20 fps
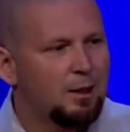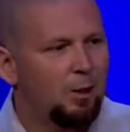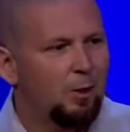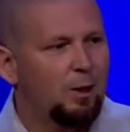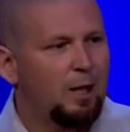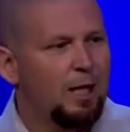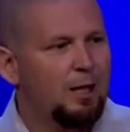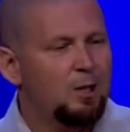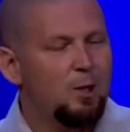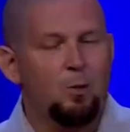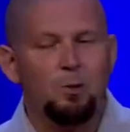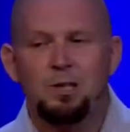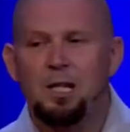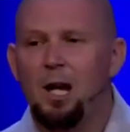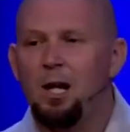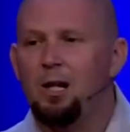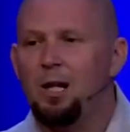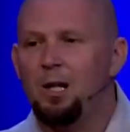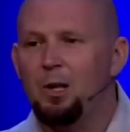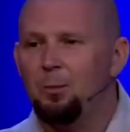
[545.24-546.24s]
Okay? Don't
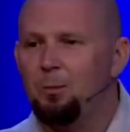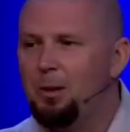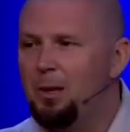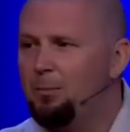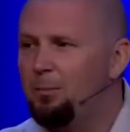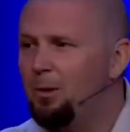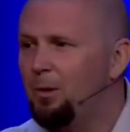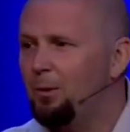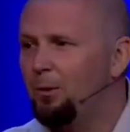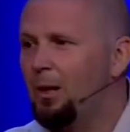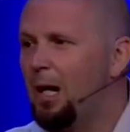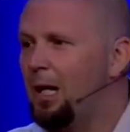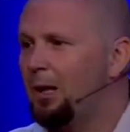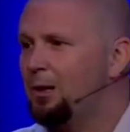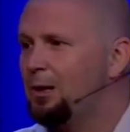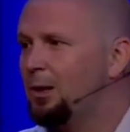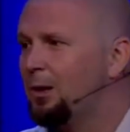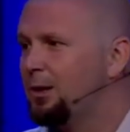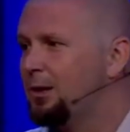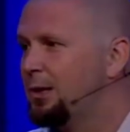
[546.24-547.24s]
tell other people the
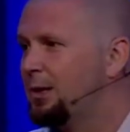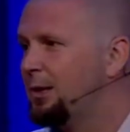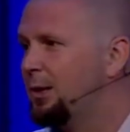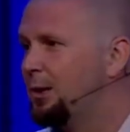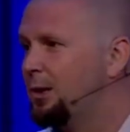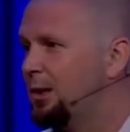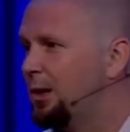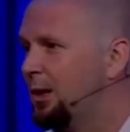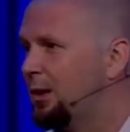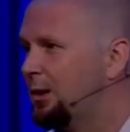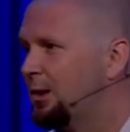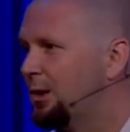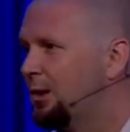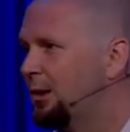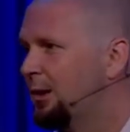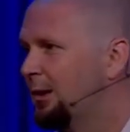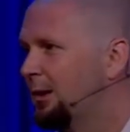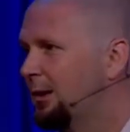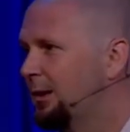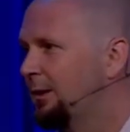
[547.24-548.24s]
Rock Church is your church
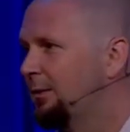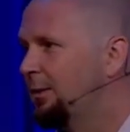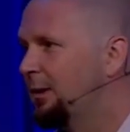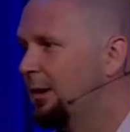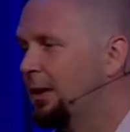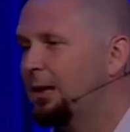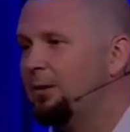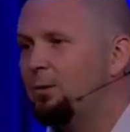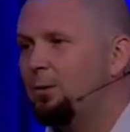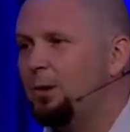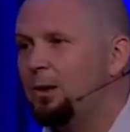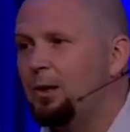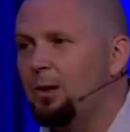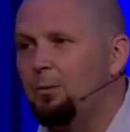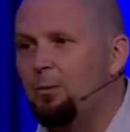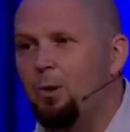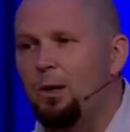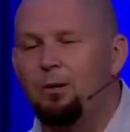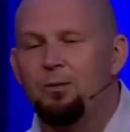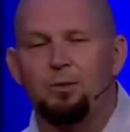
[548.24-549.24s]
if you're living with your
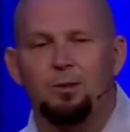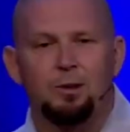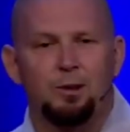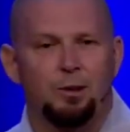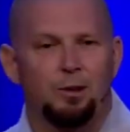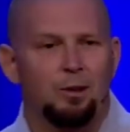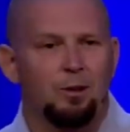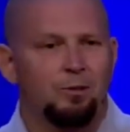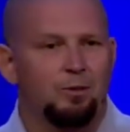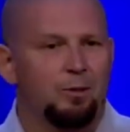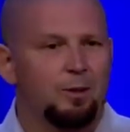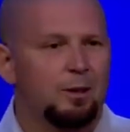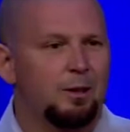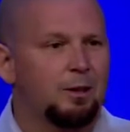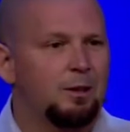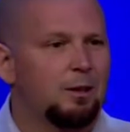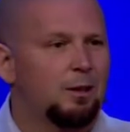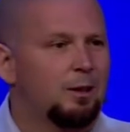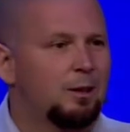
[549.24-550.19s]
boyfriend or girlfriend.